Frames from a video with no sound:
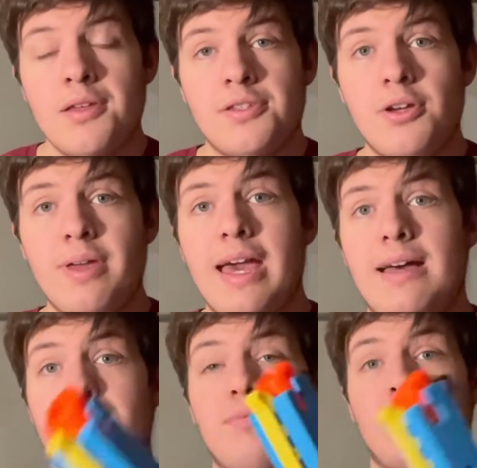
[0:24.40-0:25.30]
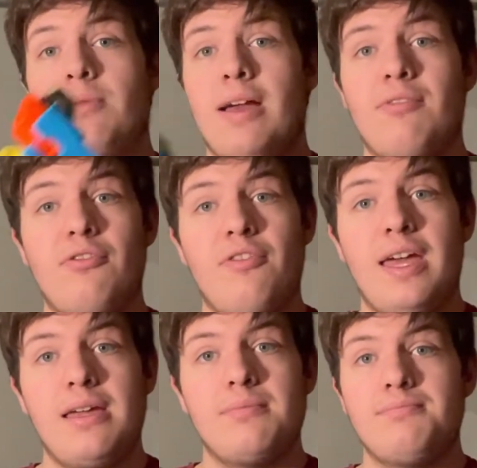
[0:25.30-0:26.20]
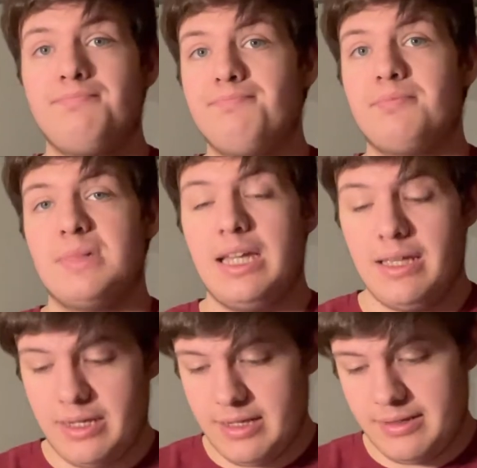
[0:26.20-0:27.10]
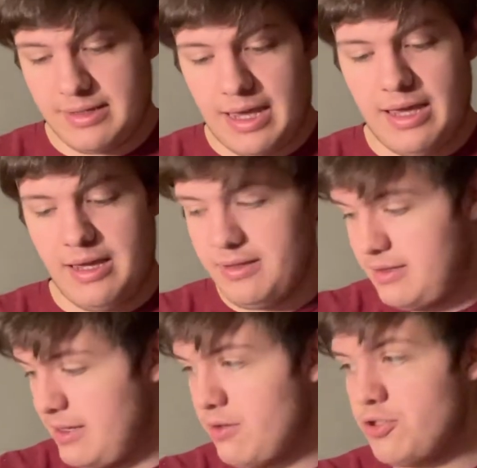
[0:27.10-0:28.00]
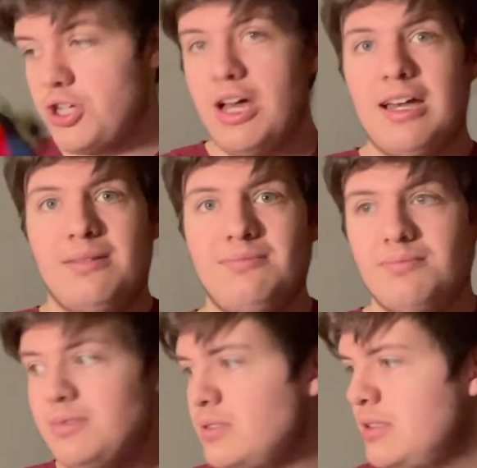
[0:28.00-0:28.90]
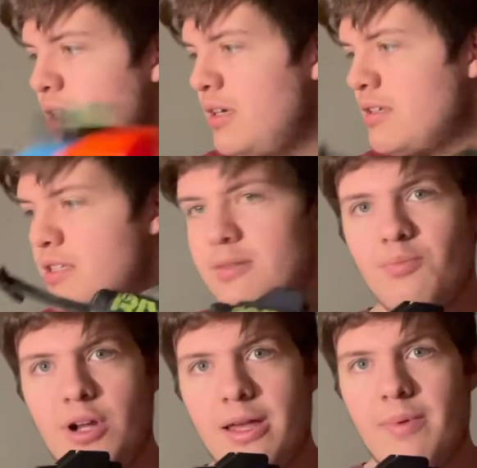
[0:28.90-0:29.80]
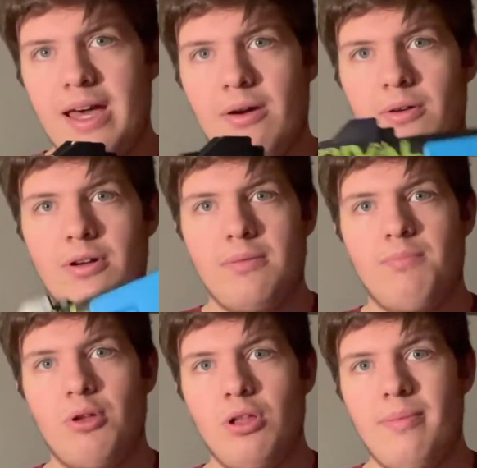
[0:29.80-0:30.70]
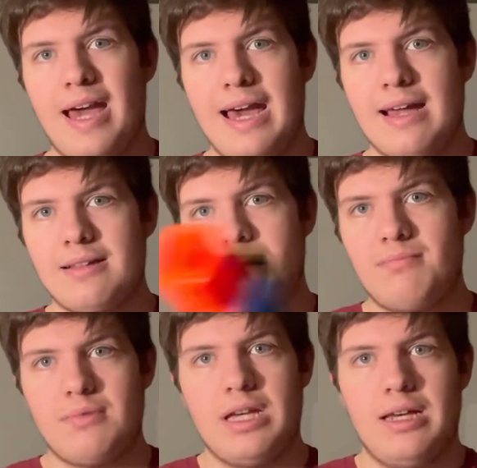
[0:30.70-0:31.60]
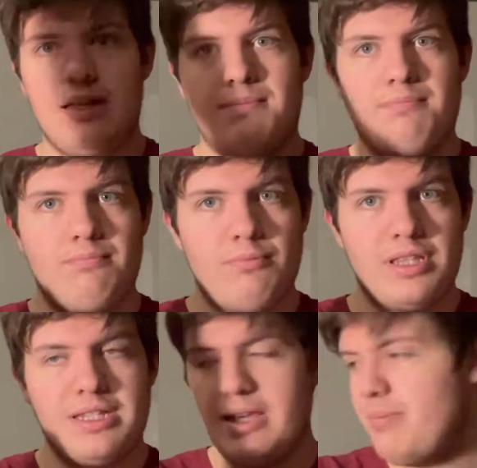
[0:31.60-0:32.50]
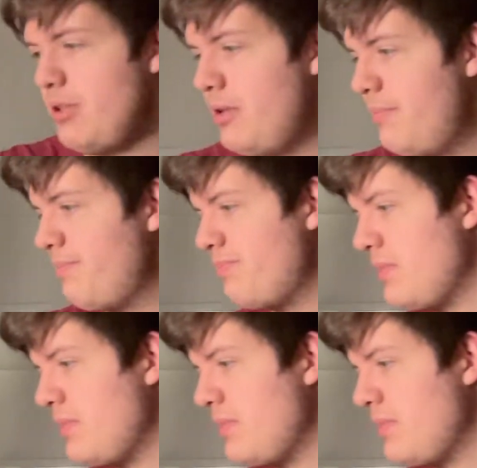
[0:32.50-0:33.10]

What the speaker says: So yeah, the Rival Fate. It is a single shot, spring-powered pullback with a T-pole.